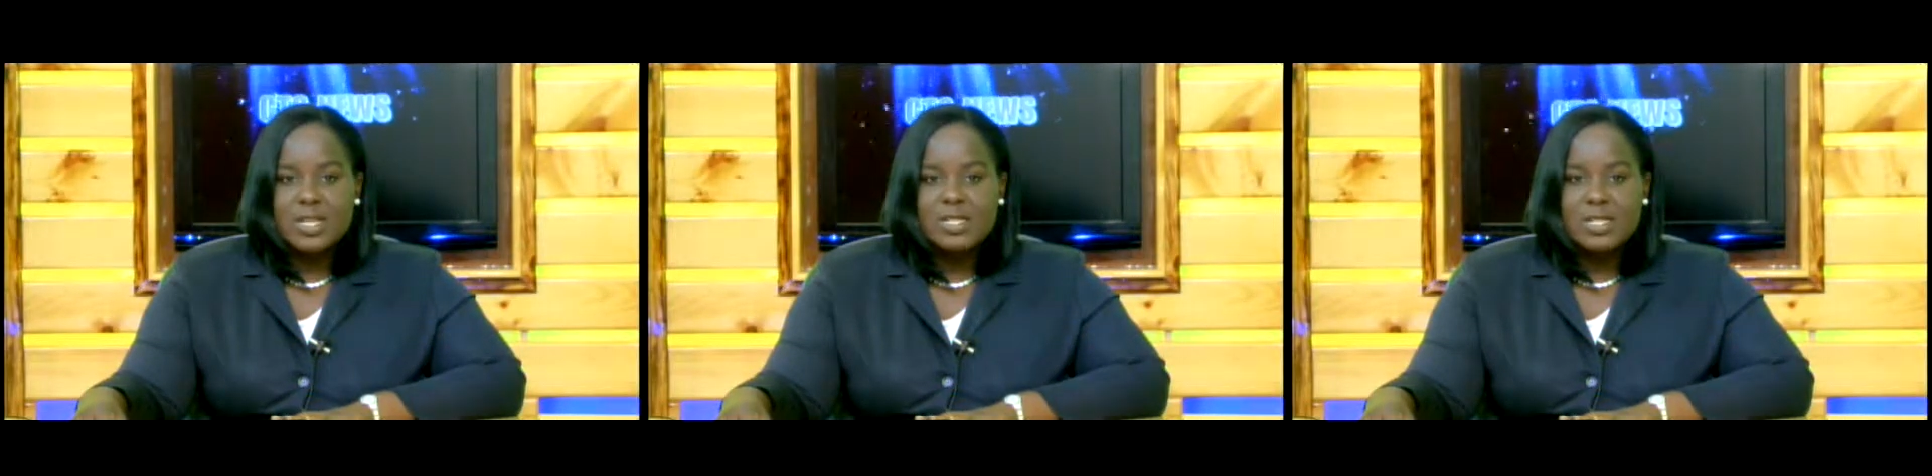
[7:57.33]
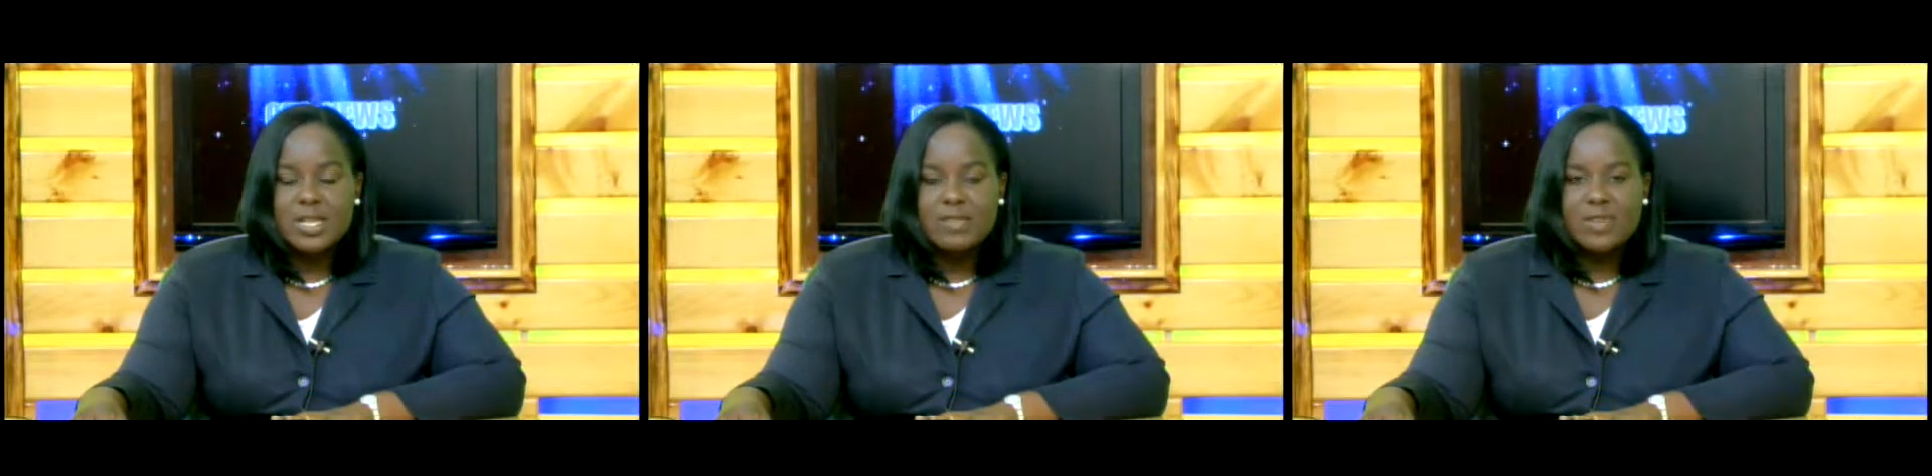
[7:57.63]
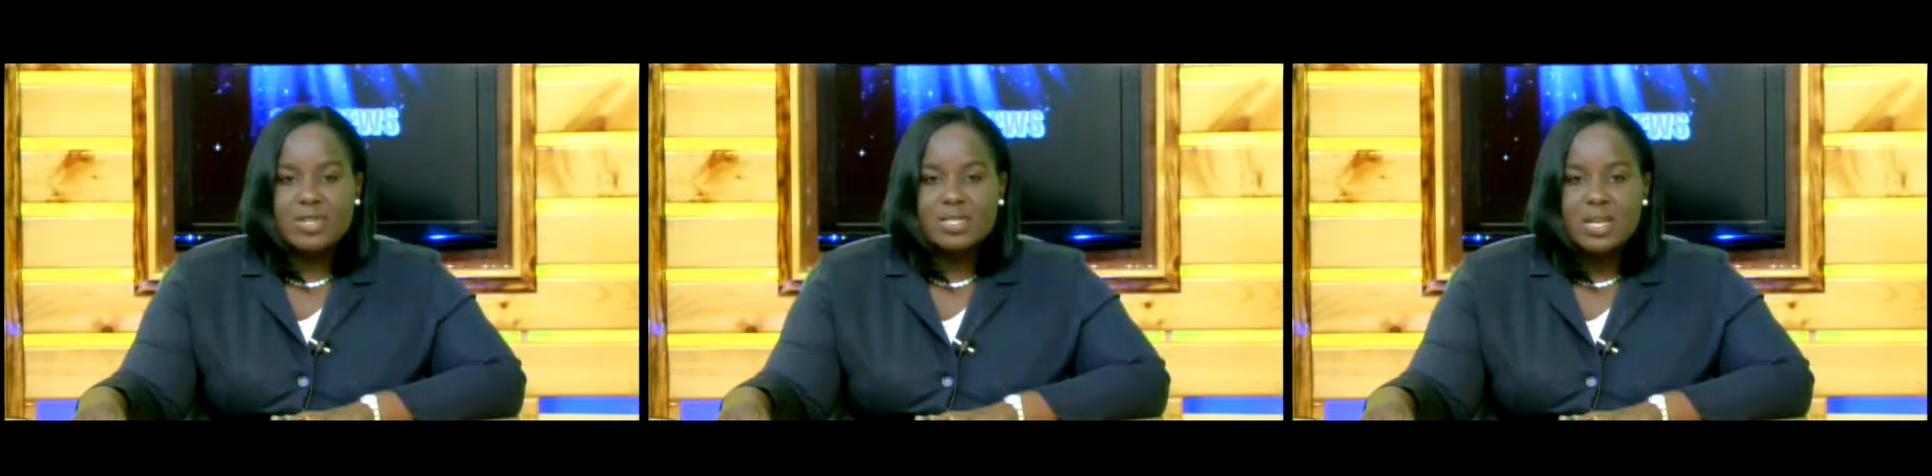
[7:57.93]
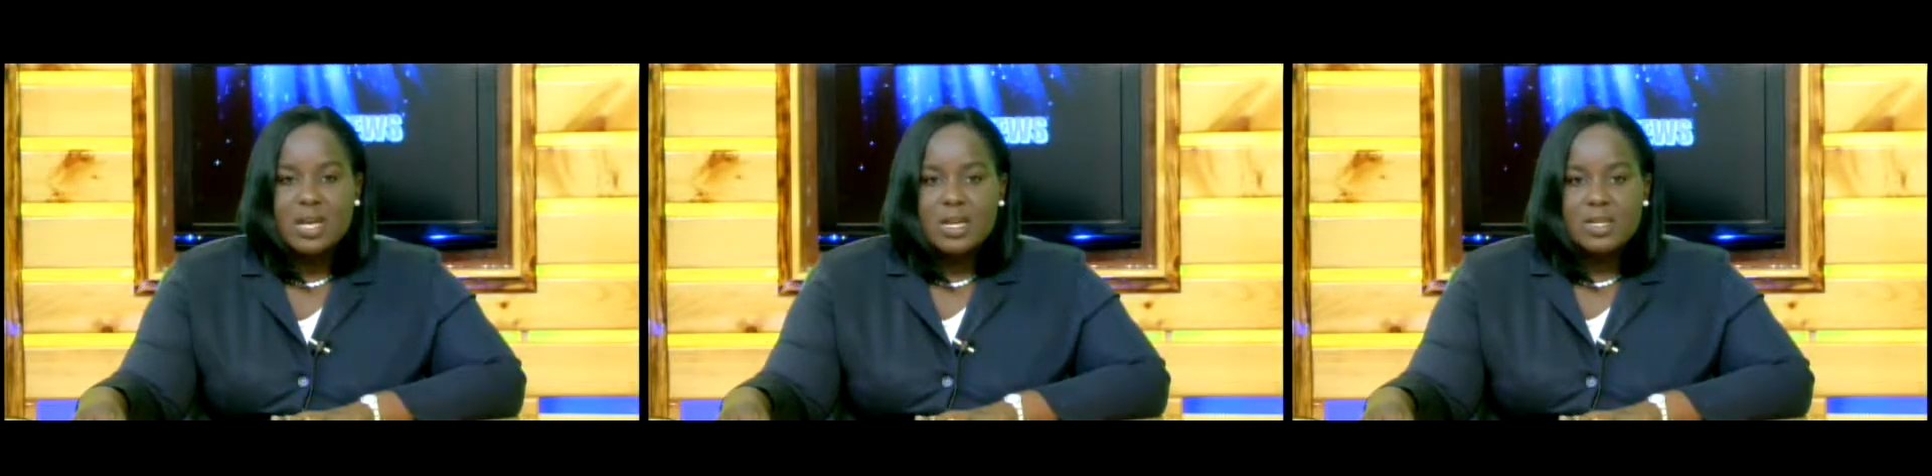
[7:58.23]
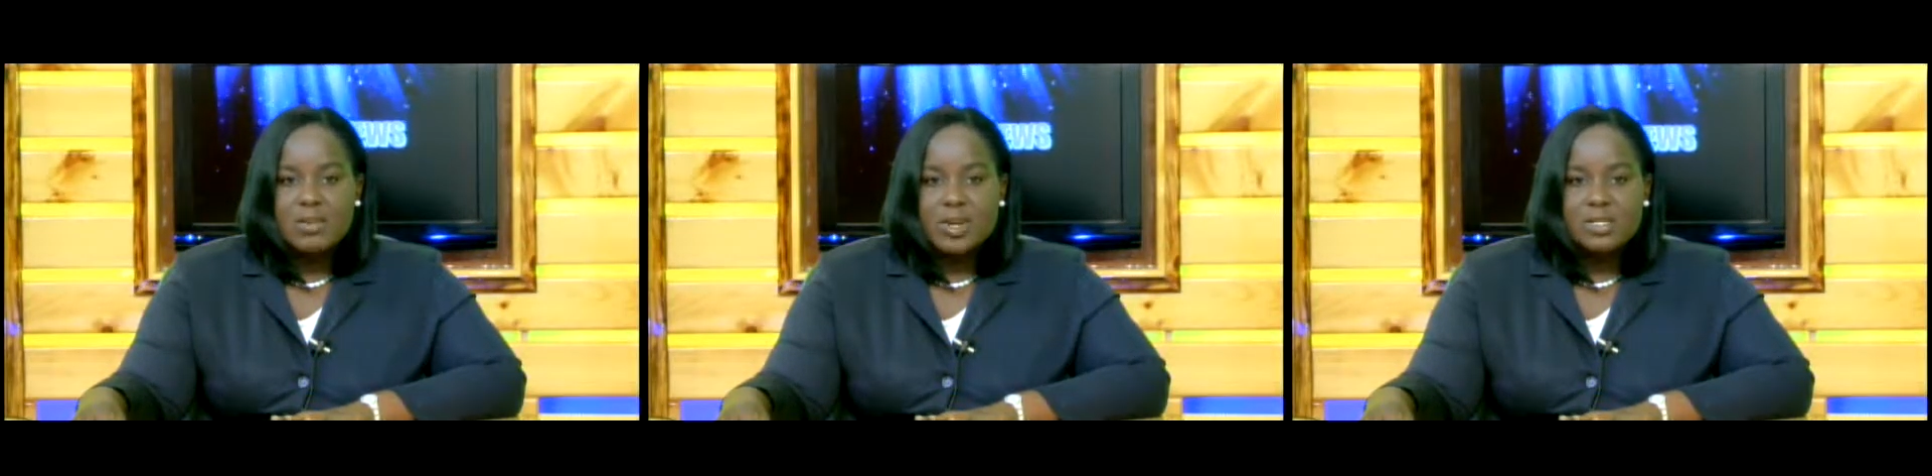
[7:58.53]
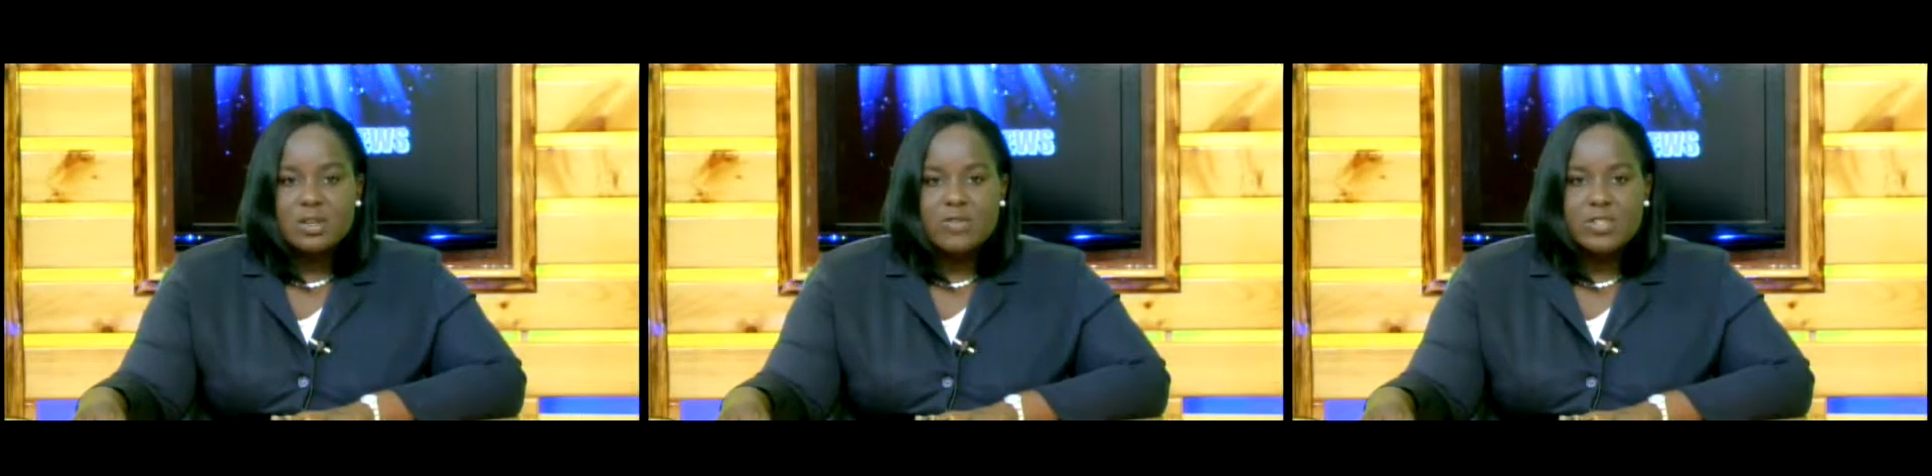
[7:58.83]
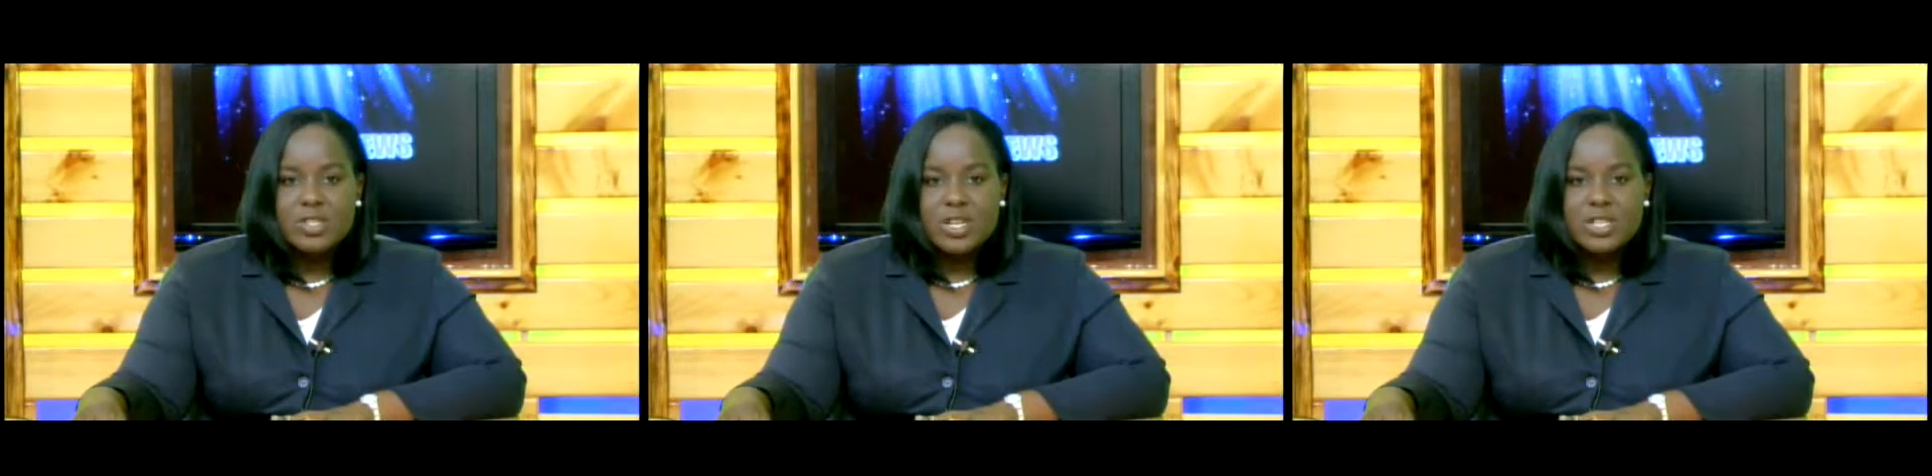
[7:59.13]
Kitts and Nevis, the Minister of
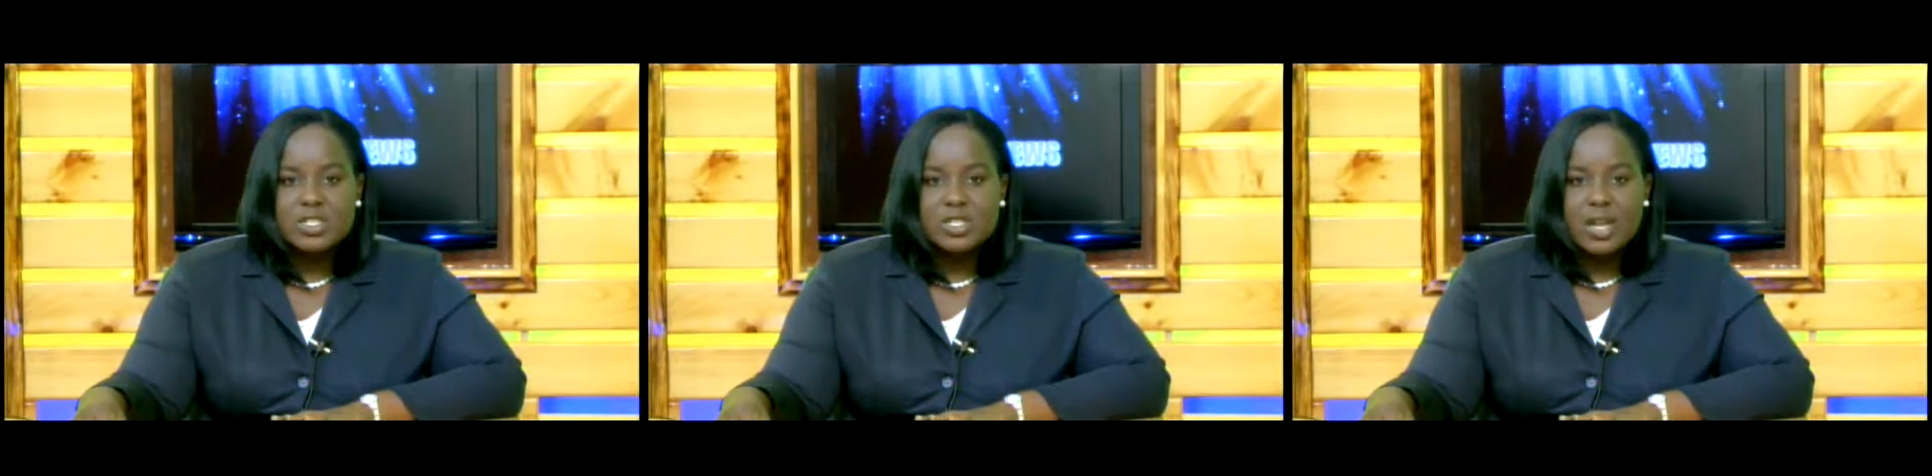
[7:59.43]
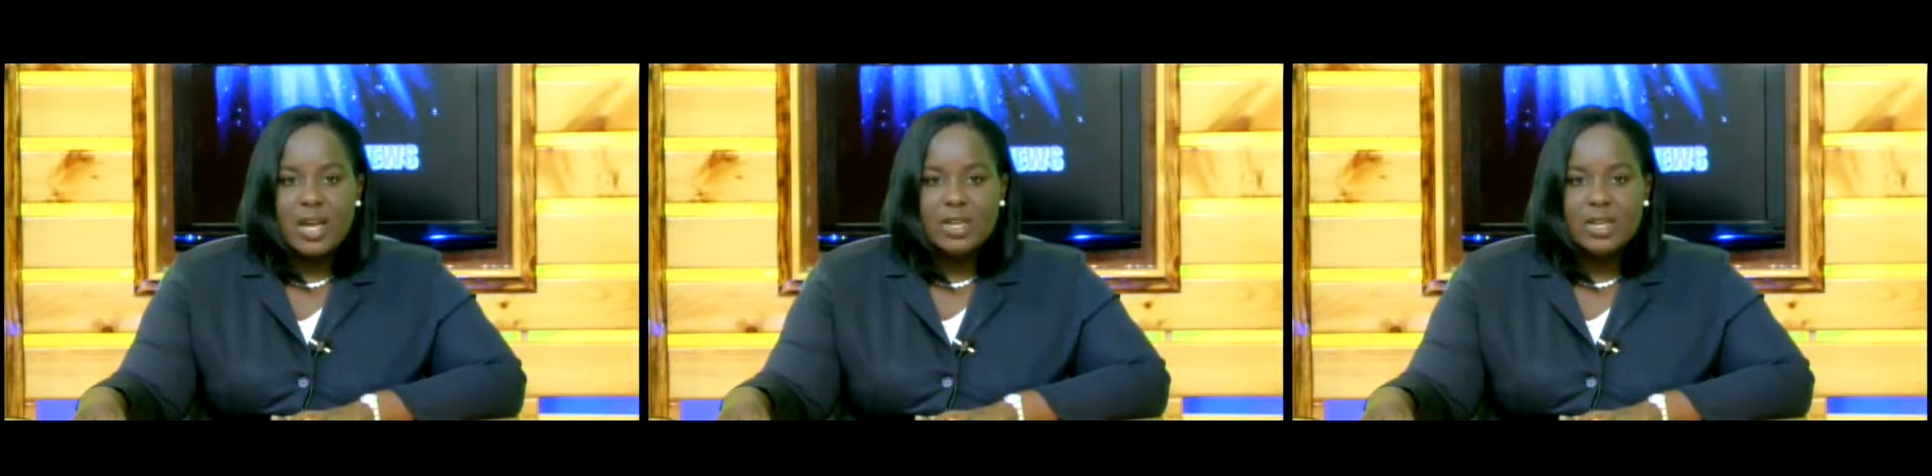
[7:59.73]
Education and